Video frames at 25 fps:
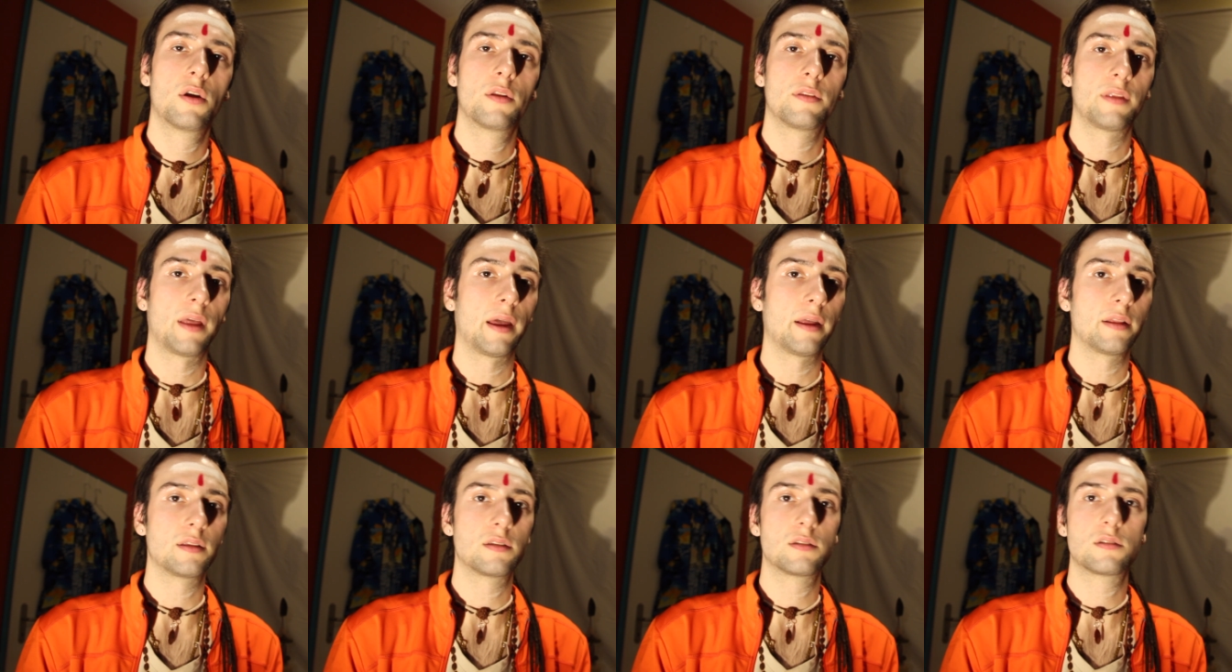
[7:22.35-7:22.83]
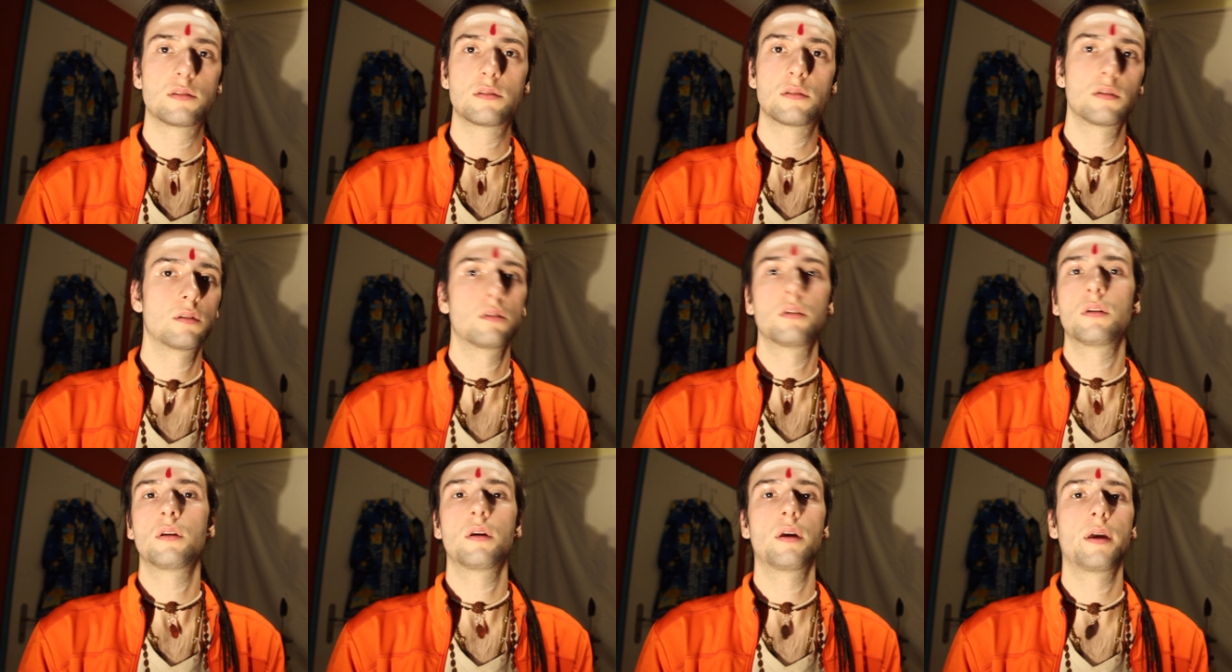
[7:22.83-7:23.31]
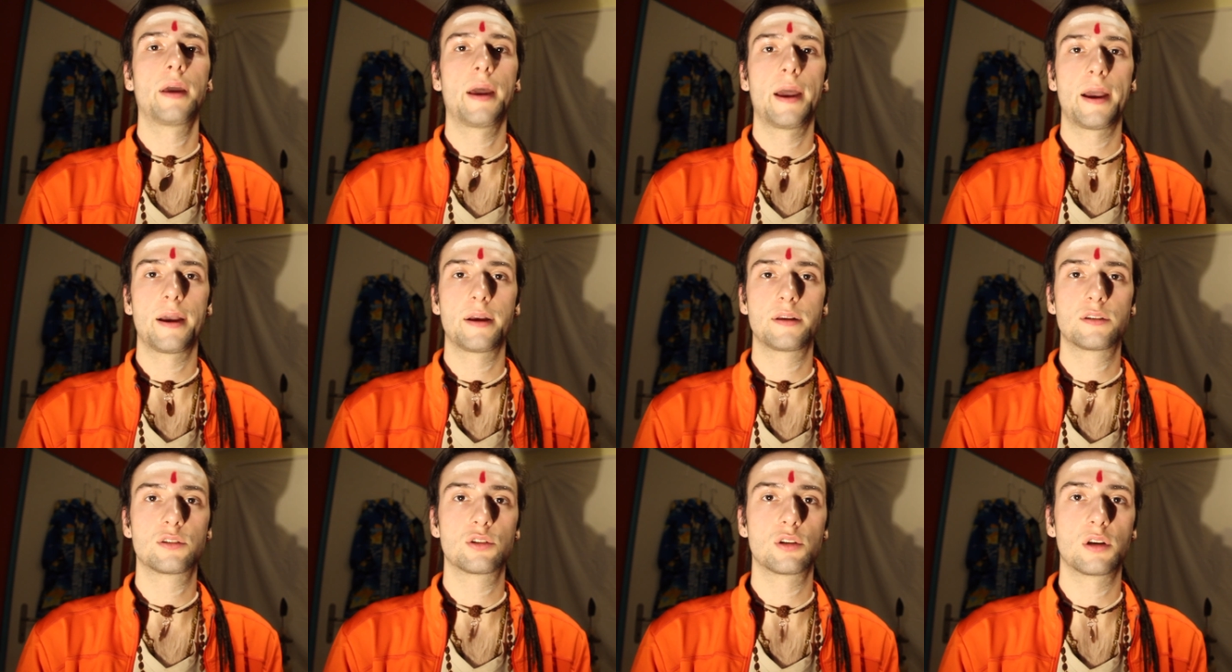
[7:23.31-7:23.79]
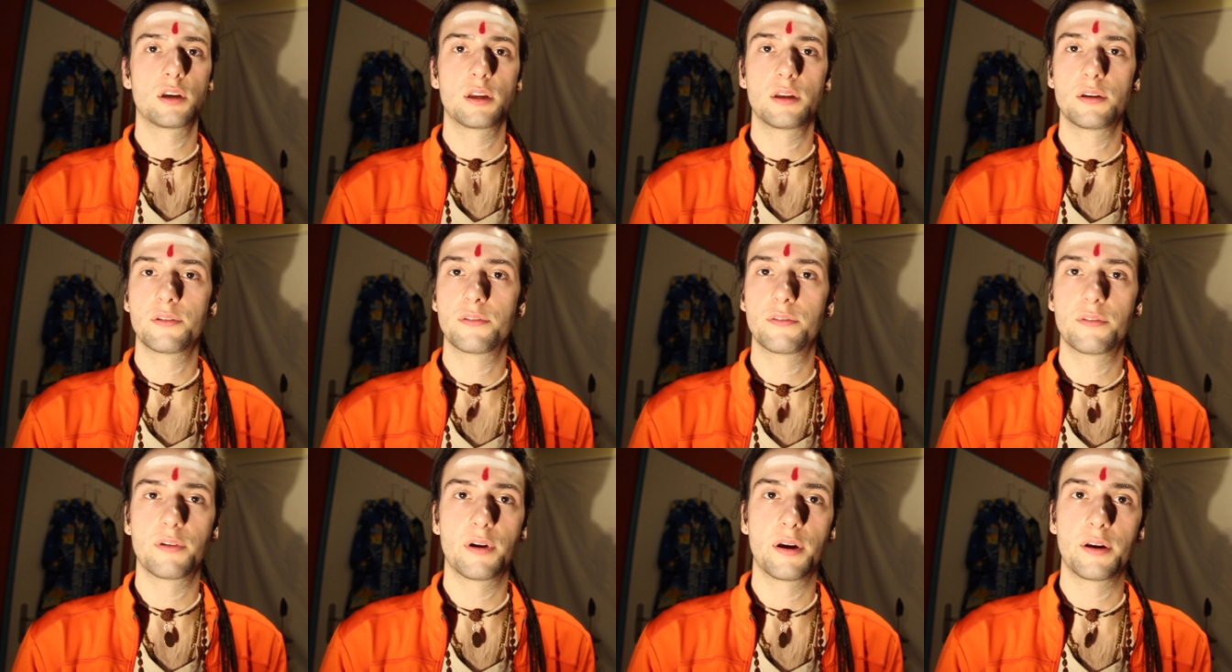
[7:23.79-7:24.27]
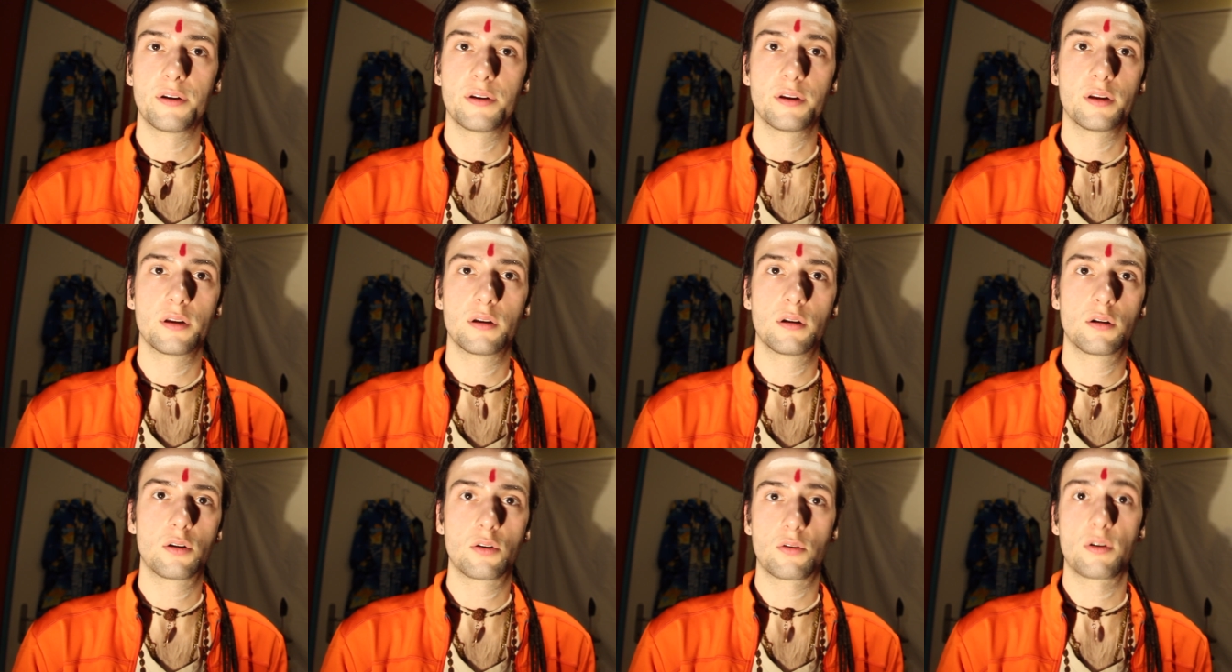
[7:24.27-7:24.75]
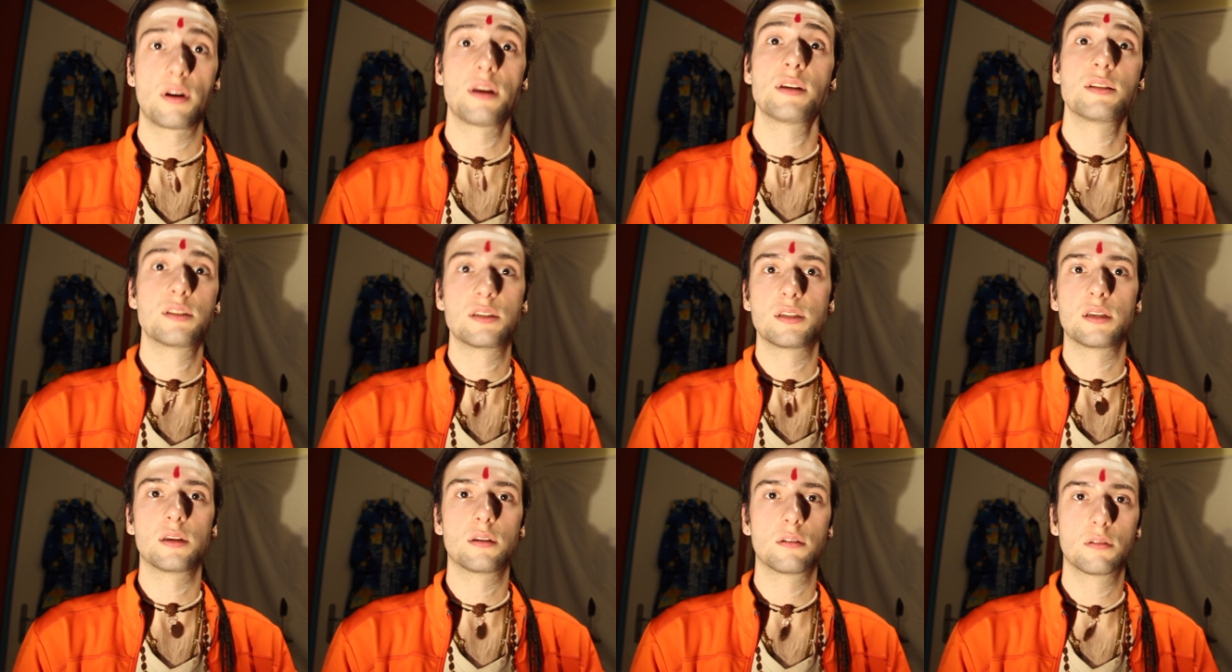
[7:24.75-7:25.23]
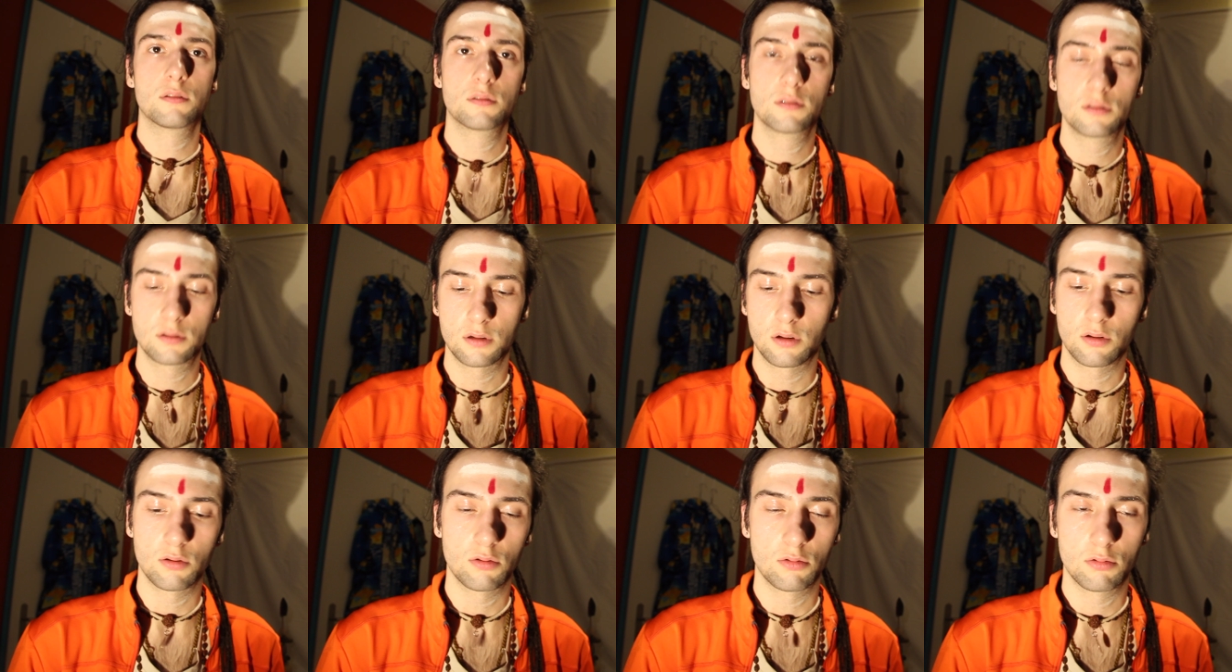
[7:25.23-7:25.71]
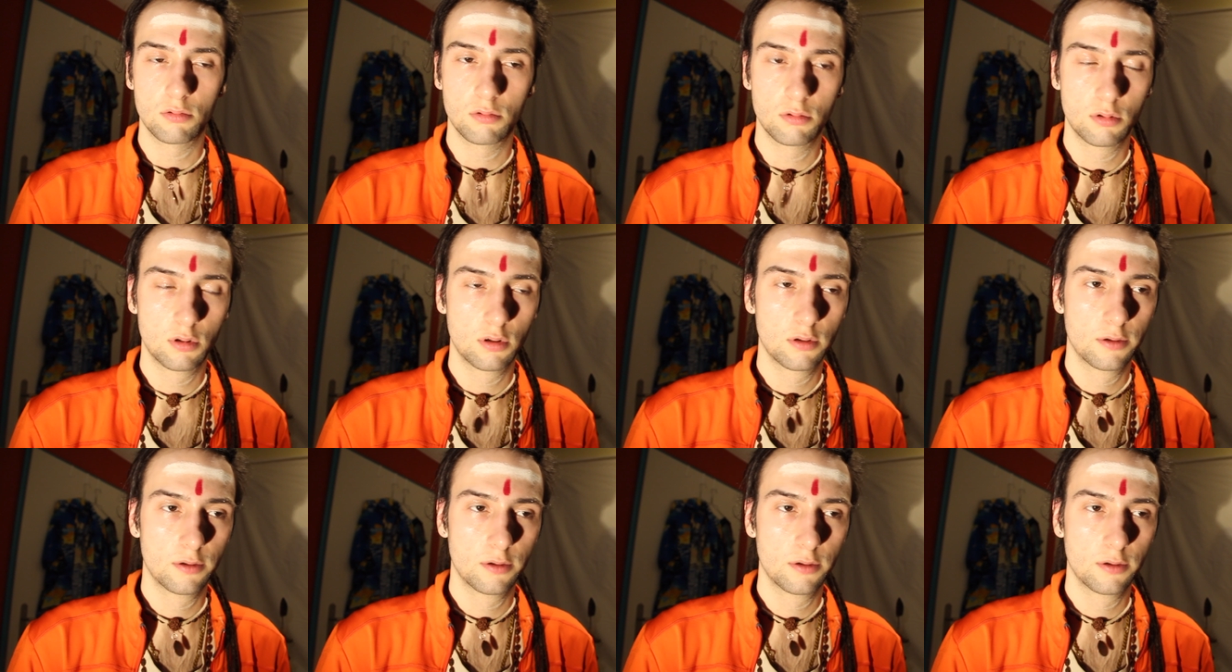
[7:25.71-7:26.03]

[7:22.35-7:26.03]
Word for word: That's actually very crazy. So,